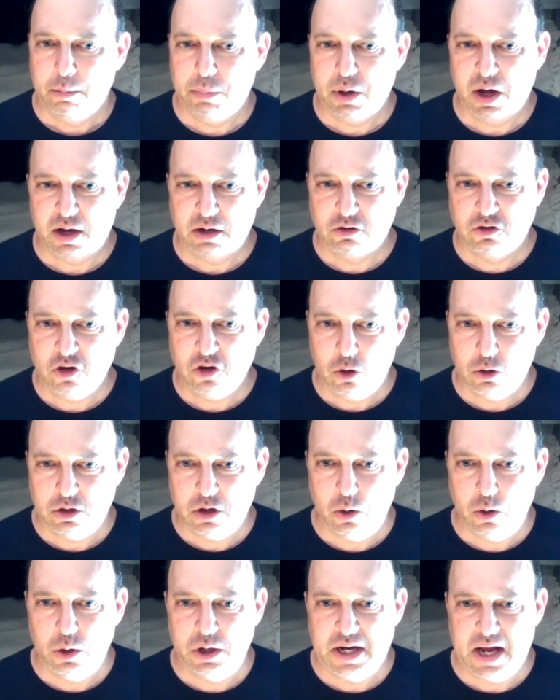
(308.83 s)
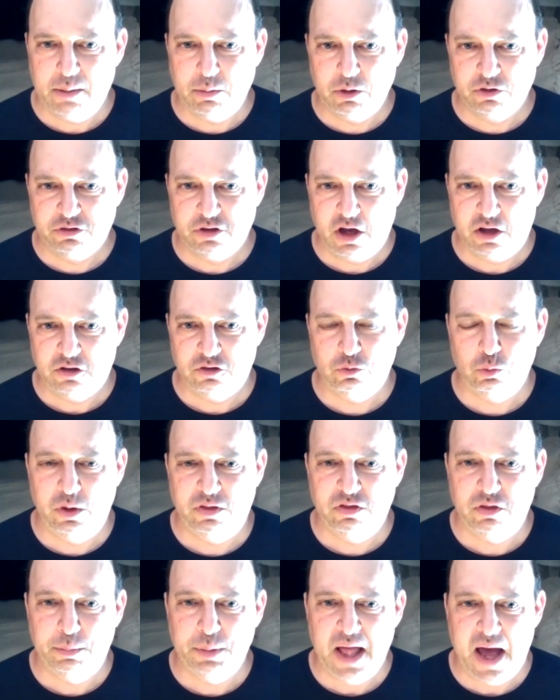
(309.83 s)
but Toko enables us
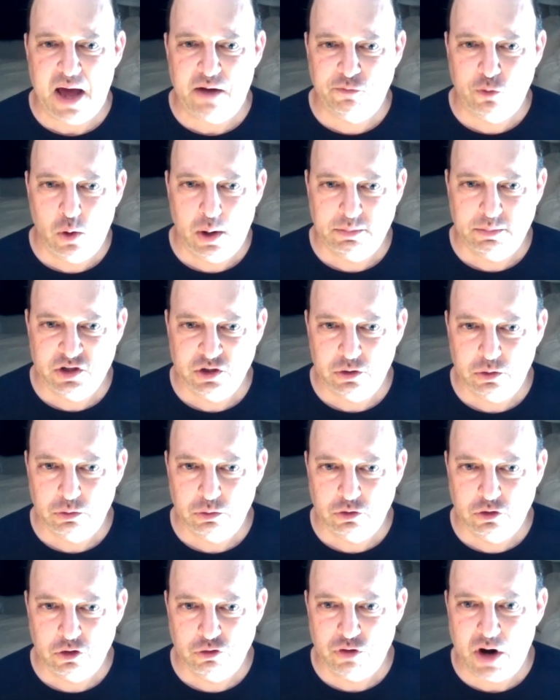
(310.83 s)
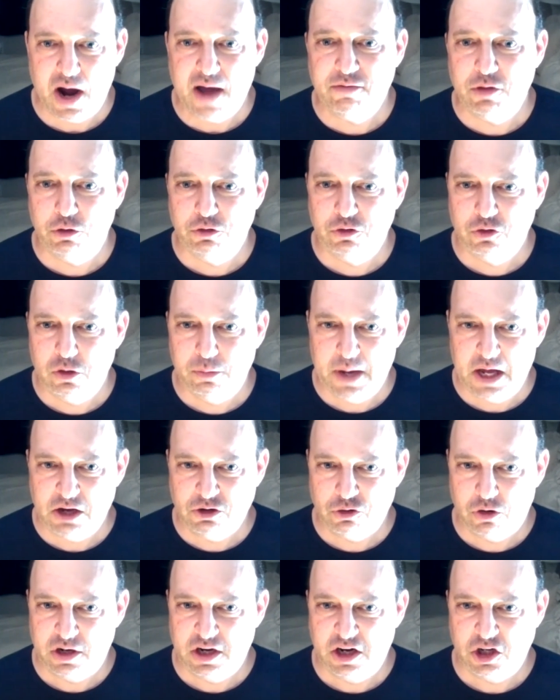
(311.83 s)
with the platform to, to drive those two
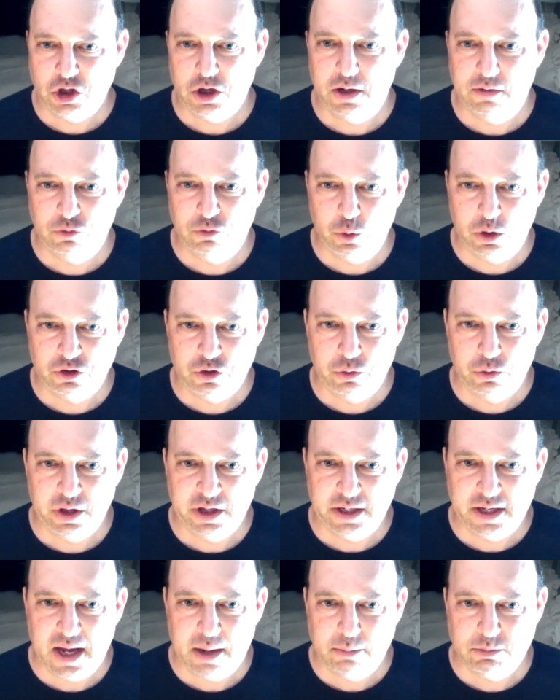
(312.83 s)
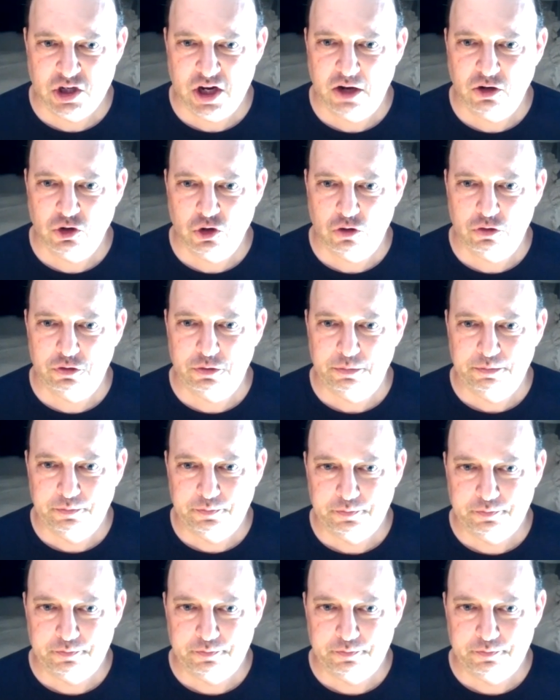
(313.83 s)
major initiatives, which are really game changers.